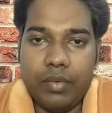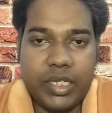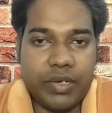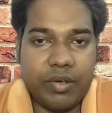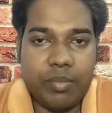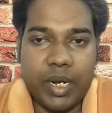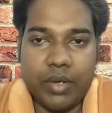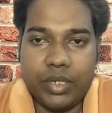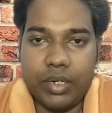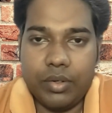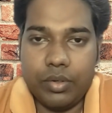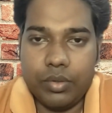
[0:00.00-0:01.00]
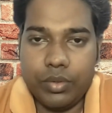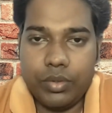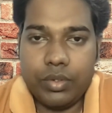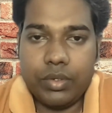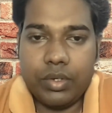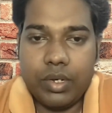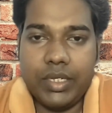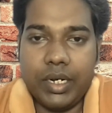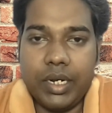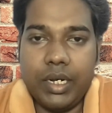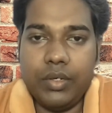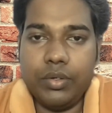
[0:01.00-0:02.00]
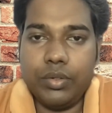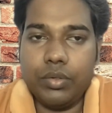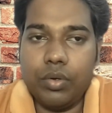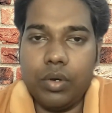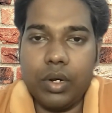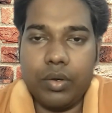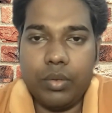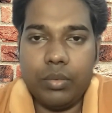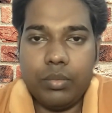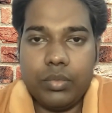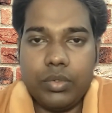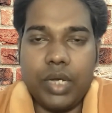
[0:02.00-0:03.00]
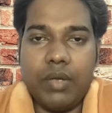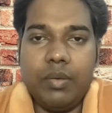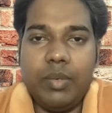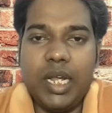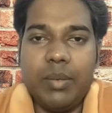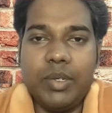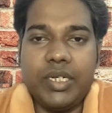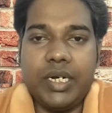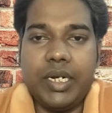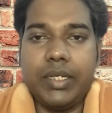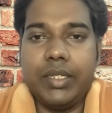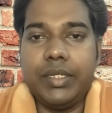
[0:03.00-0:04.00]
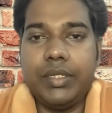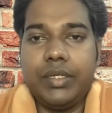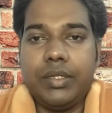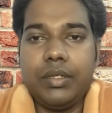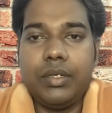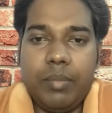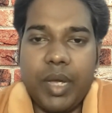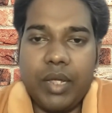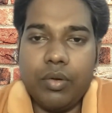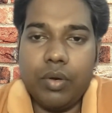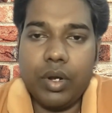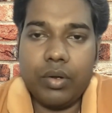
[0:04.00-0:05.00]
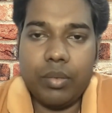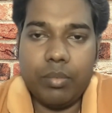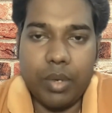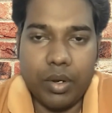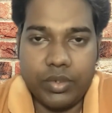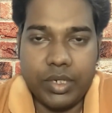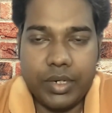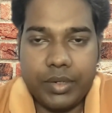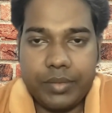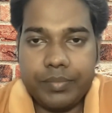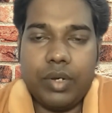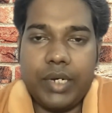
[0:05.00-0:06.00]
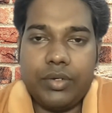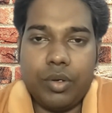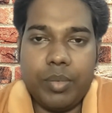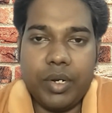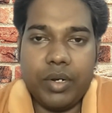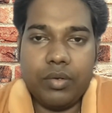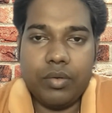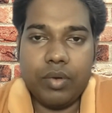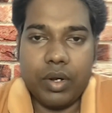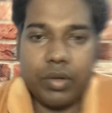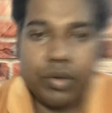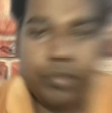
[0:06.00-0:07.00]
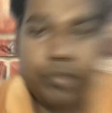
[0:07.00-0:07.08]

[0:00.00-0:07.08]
whichever browser you use. I generally use Google Chrome, so I will be demonstrating this in my Google Chrome browser. So let's open Google